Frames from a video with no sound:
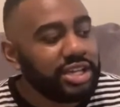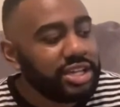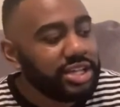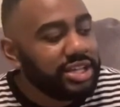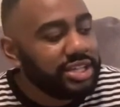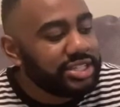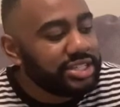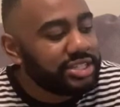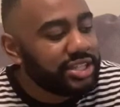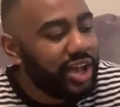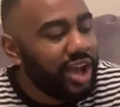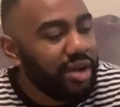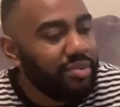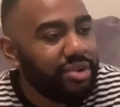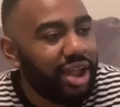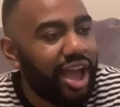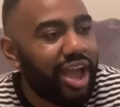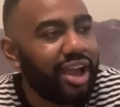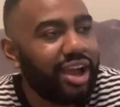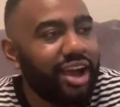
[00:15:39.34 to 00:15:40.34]
So I'm
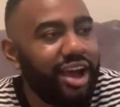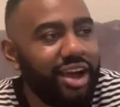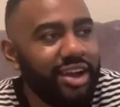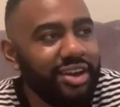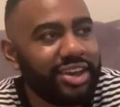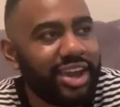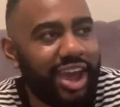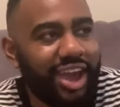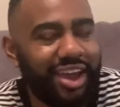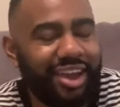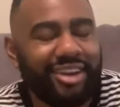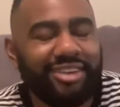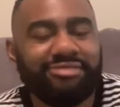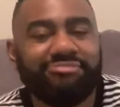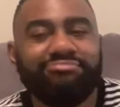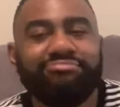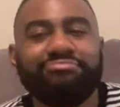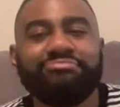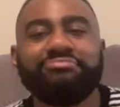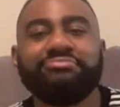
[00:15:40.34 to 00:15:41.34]
like, okay.
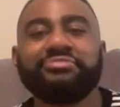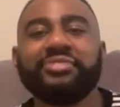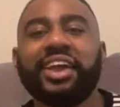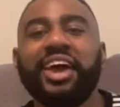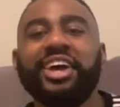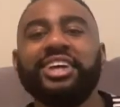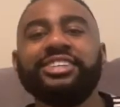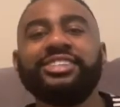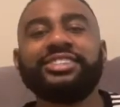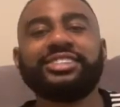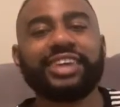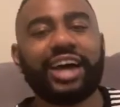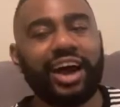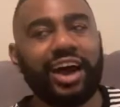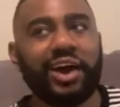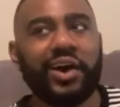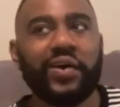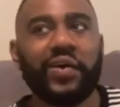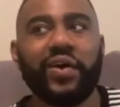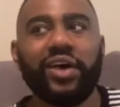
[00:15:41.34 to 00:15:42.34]

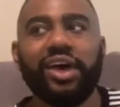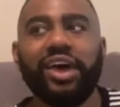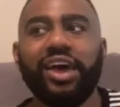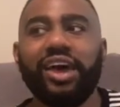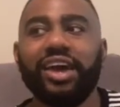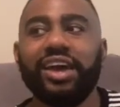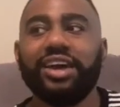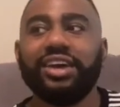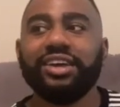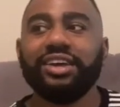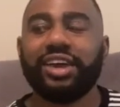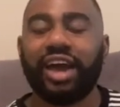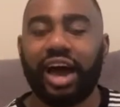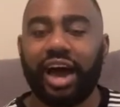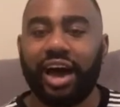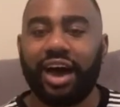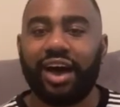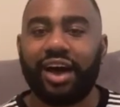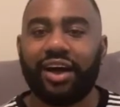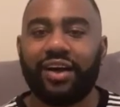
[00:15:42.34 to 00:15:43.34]
So,
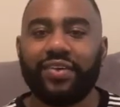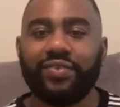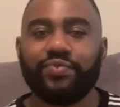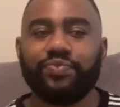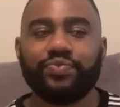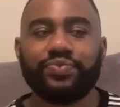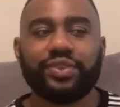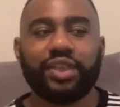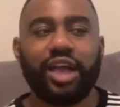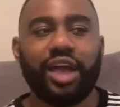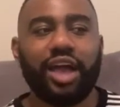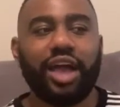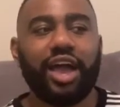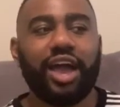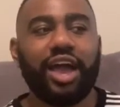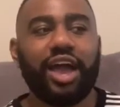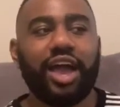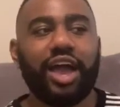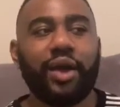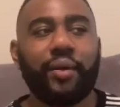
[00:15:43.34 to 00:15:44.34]
y'all,
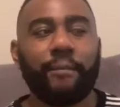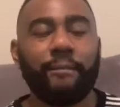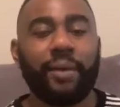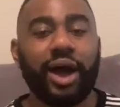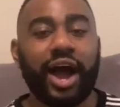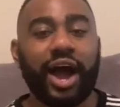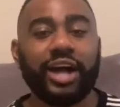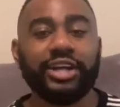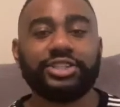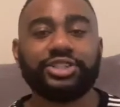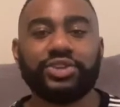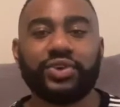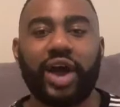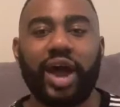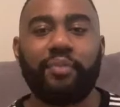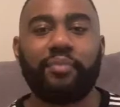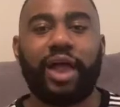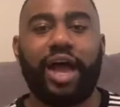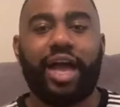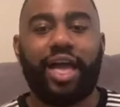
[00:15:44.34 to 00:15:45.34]
mind you,
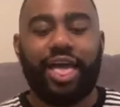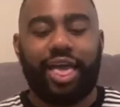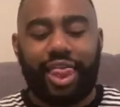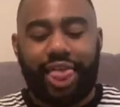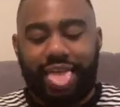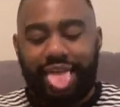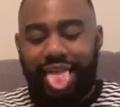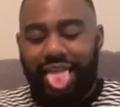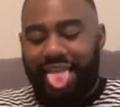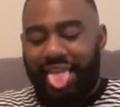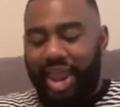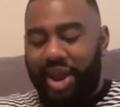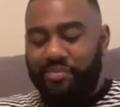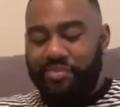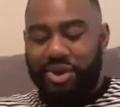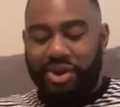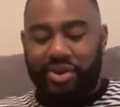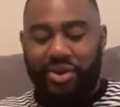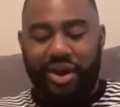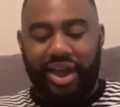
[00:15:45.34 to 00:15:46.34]
I'm like, I'm
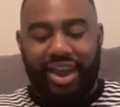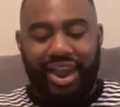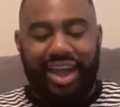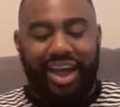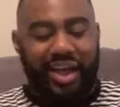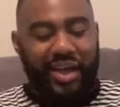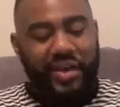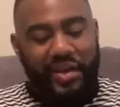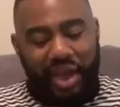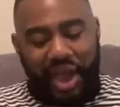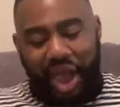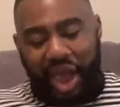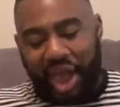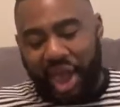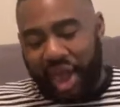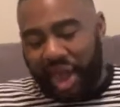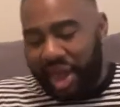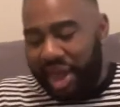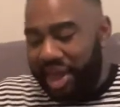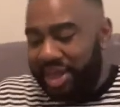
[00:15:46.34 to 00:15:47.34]
in a car like,
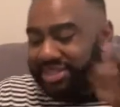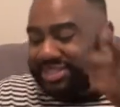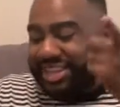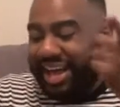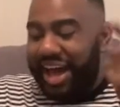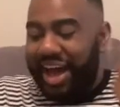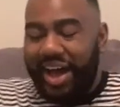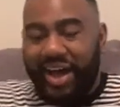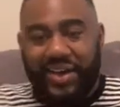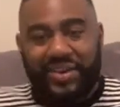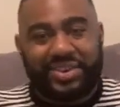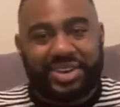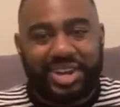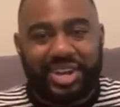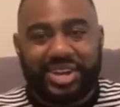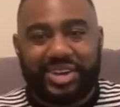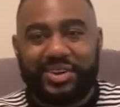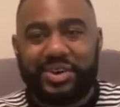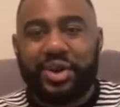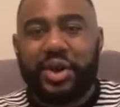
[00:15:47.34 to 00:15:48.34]
okay, so, oh,
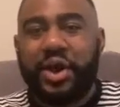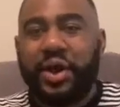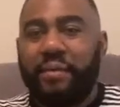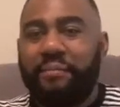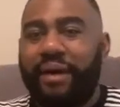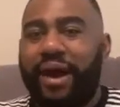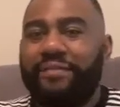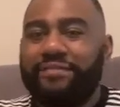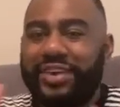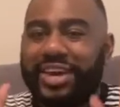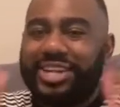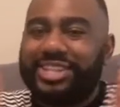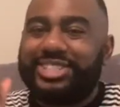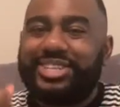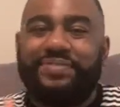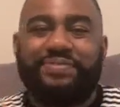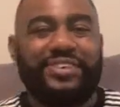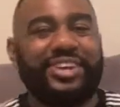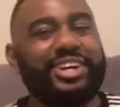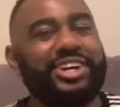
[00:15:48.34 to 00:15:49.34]
nigga, my
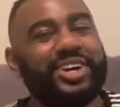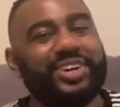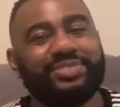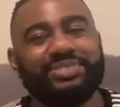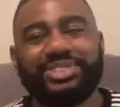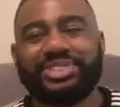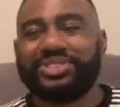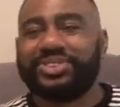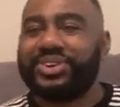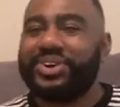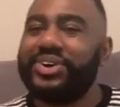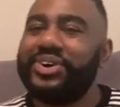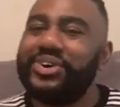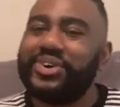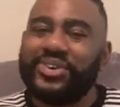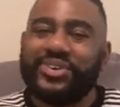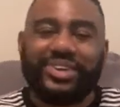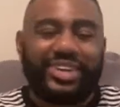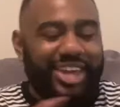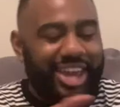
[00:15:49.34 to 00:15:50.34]
fantasy finna come
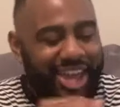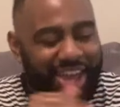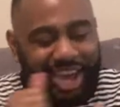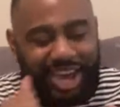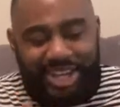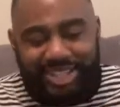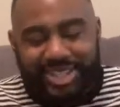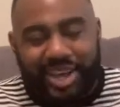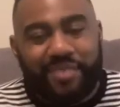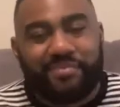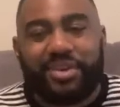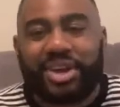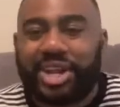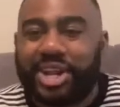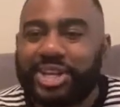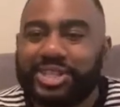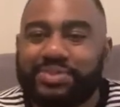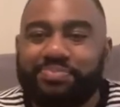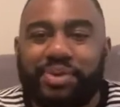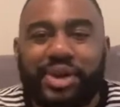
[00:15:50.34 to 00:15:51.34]
true. Yes, I'm in
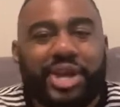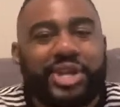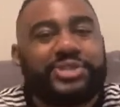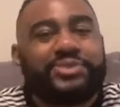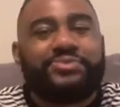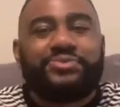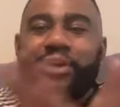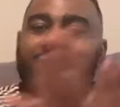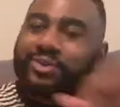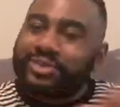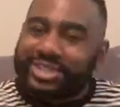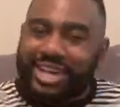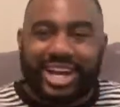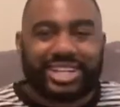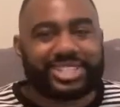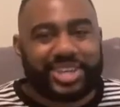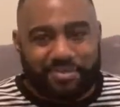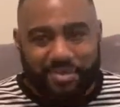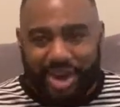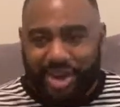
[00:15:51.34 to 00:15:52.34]
this bitch. Fuck what y'all
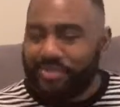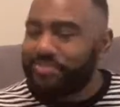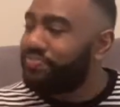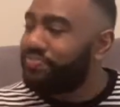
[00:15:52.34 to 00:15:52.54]
talking about.